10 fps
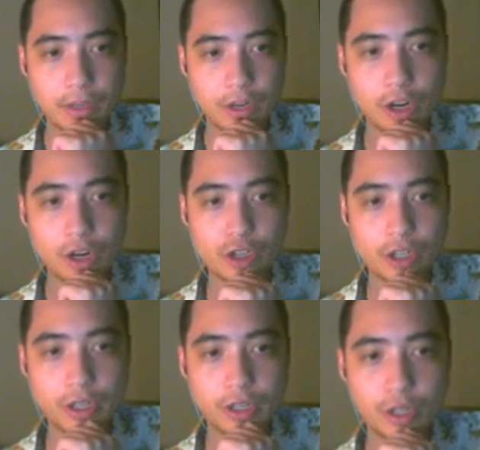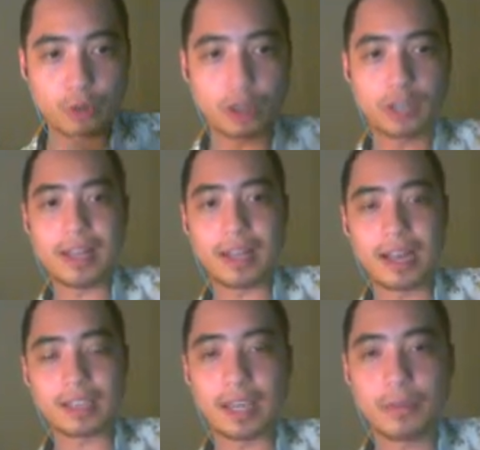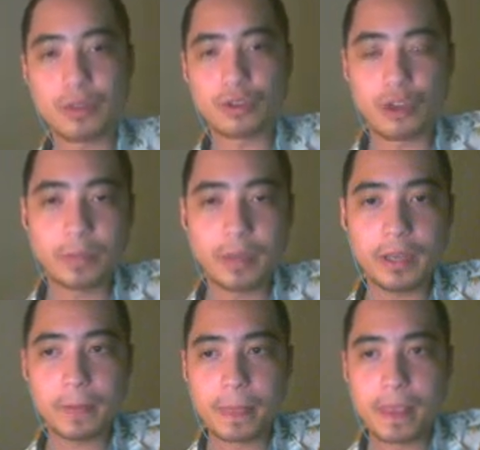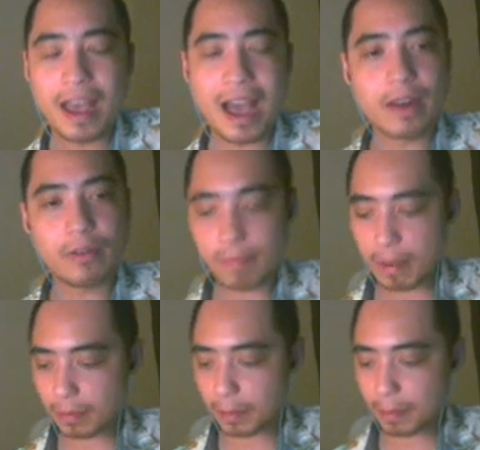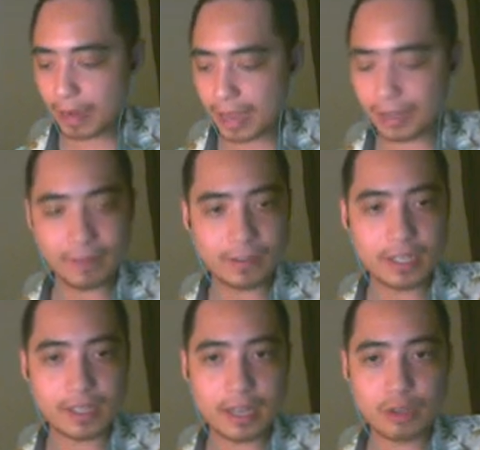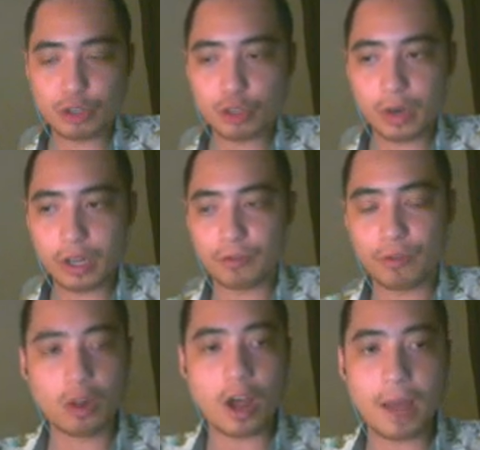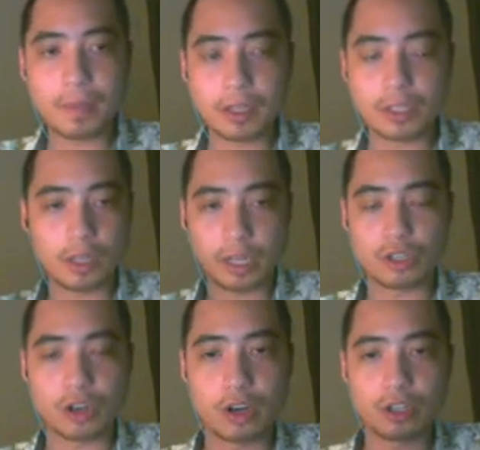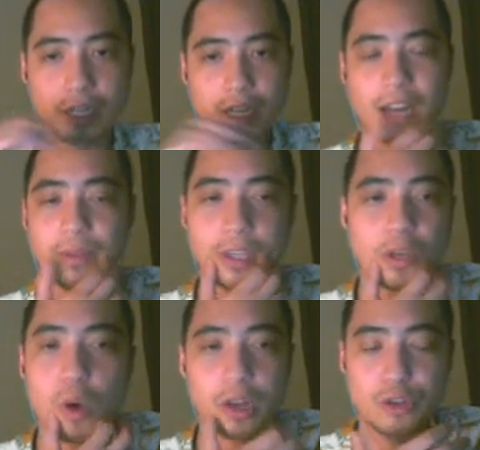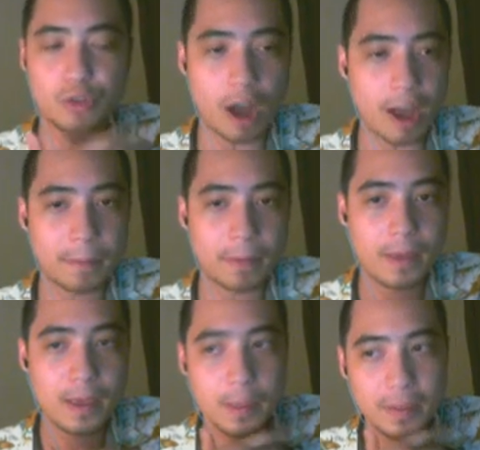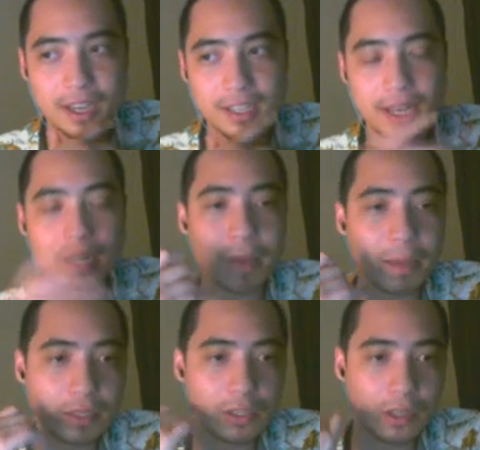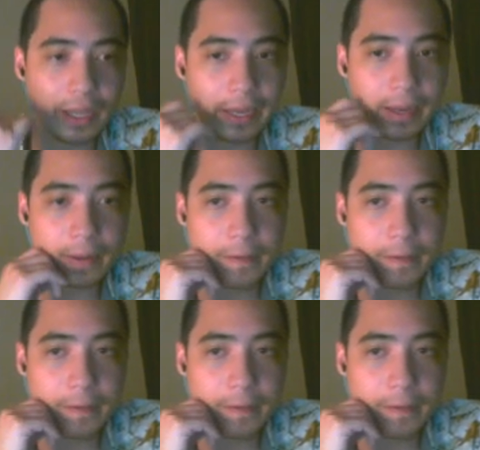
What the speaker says: You're not sure you heard that last time when you showed me? I don't remember, but I definitely said you just want to full hop into like a charge glide. I don't think you want to drop, because then it might be too late.